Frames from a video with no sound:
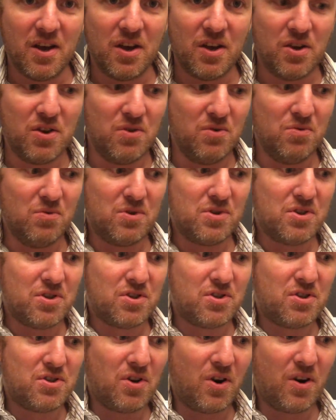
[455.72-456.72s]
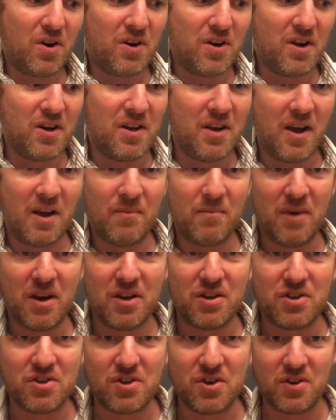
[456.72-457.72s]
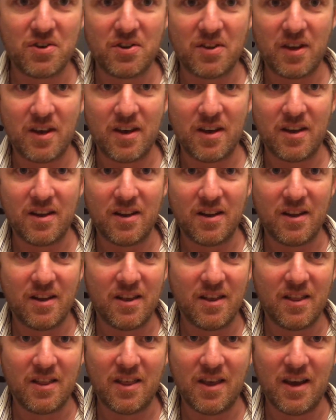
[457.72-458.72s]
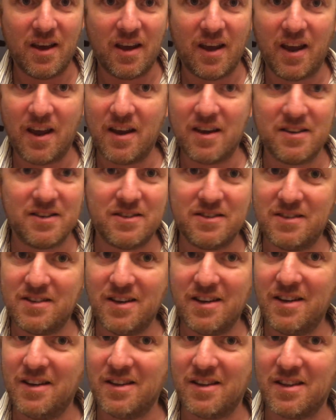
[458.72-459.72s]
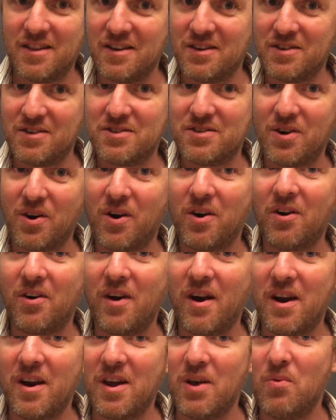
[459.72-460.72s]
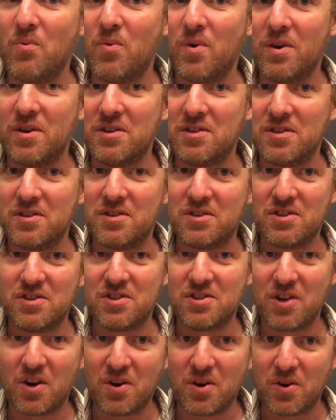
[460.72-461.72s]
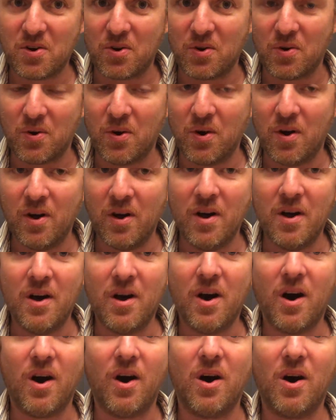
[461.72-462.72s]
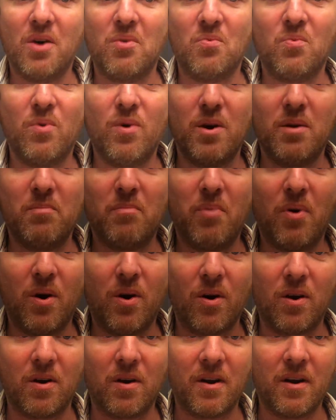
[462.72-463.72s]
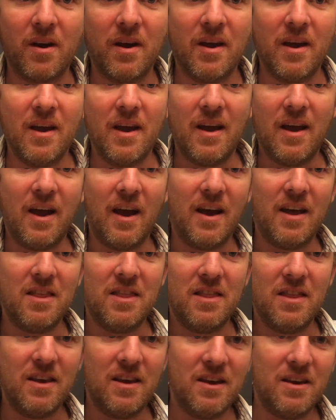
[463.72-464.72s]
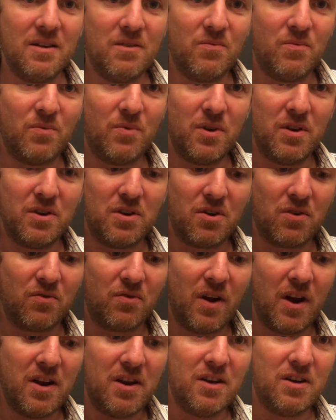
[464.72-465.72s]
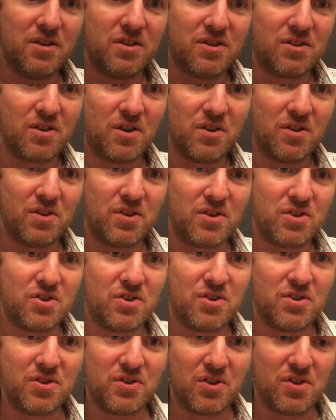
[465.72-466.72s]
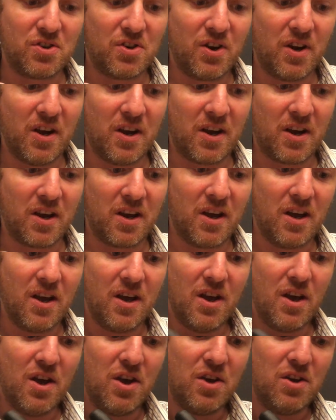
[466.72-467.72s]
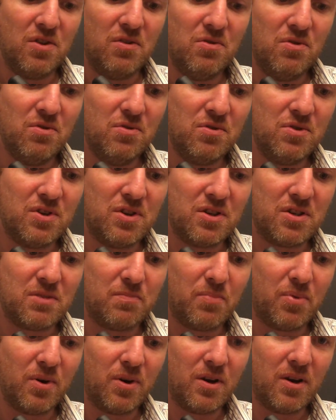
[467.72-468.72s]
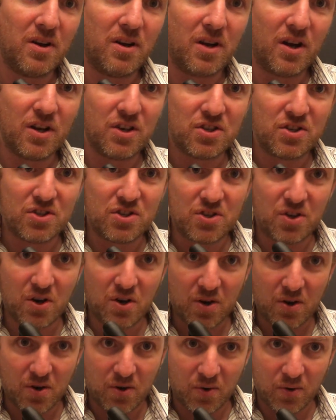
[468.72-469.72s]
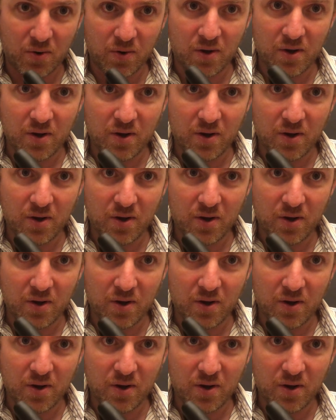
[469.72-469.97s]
you start it and make sure that they can't see that there's already one circle on one part. And then when you're ready to start the trick, you just put a circle